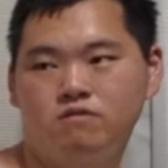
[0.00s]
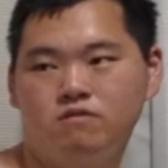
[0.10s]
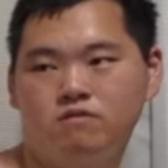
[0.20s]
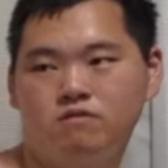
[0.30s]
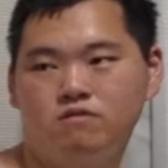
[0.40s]

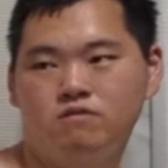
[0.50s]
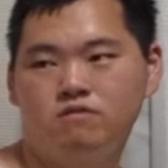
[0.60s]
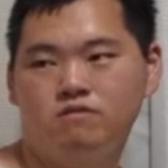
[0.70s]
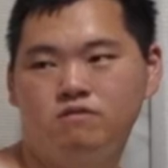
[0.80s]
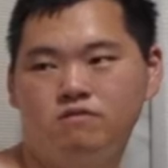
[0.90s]

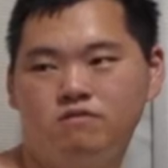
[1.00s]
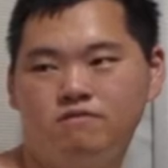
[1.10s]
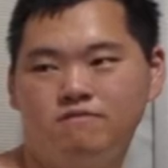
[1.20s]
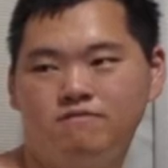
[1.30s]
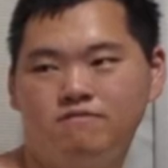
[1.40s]

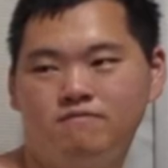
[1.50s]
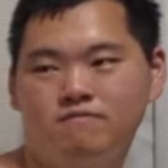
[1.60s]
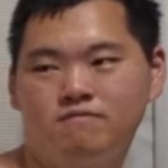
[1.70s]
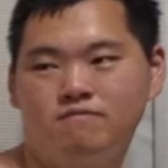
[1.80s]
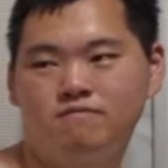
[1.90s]

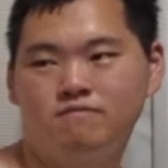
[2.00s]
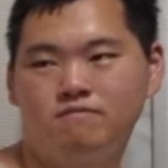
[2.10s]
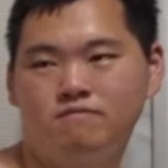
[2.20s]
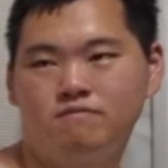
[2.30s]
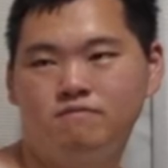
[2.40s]

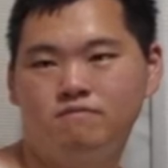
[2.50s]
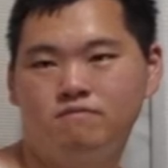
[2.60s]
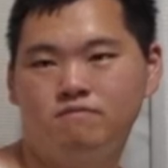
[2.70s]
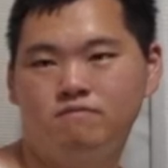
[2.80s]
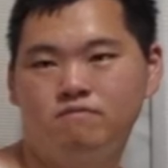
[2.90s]

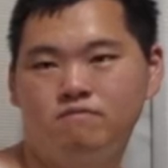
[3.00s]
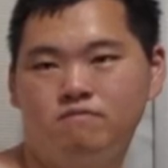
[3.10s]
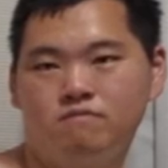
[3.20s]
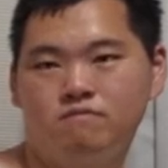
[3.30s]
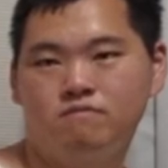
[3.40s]

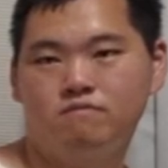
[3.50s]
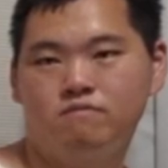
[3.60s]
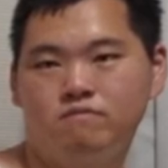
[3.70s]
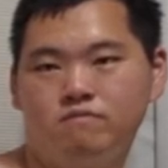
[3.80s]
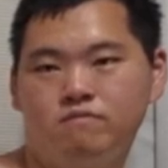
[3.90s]

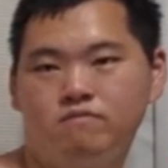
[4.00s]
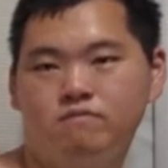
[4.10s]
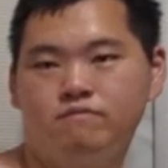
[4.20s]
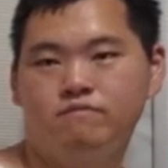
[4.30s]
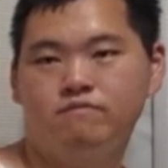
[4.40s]

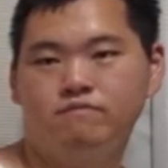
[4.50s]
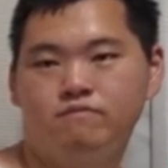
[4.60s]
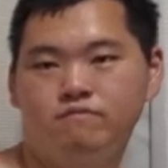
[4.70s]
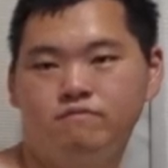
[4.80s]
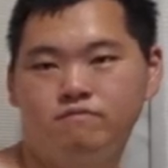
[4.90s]

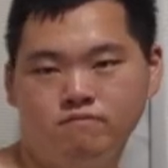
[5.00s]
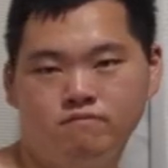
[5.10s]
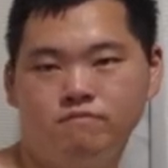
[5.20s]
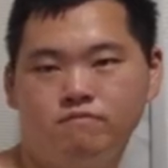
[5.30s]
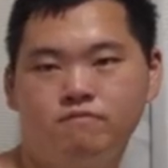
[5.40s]

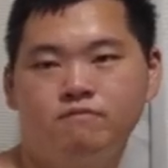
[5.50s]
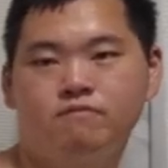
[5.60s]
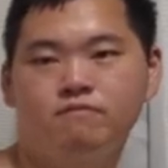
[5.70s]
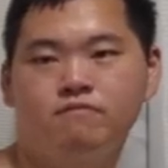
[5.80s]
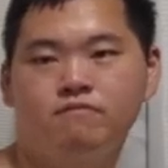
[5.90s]

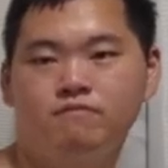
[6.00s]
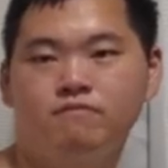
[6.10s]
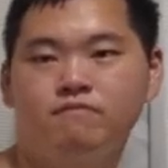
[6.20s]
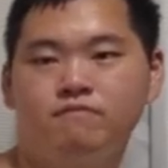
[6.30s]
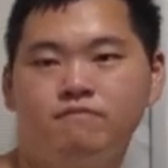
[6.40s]

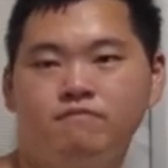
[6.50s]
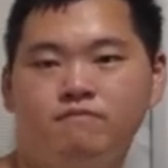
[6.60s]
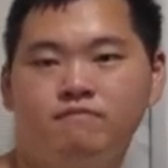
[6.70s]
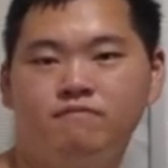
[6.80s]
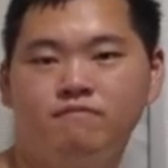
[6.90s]

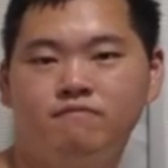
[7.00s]
This person isn't speaking.